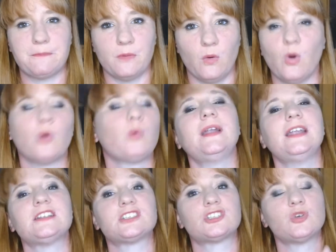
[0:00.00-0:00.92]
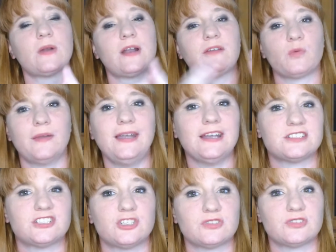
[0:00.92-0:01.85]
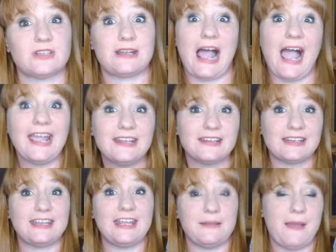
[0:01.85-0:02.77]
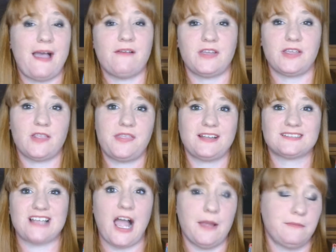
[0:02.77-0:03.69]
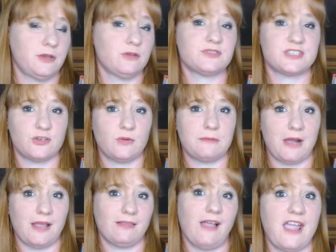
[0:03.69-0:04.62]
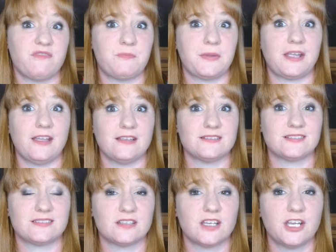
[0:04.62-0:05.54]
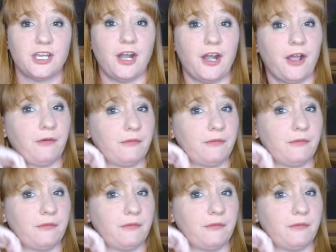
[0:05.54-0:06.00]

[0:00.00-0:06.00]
or we need to do whatever we need to do so that I can keep having the things I'm used to in my life because, you know,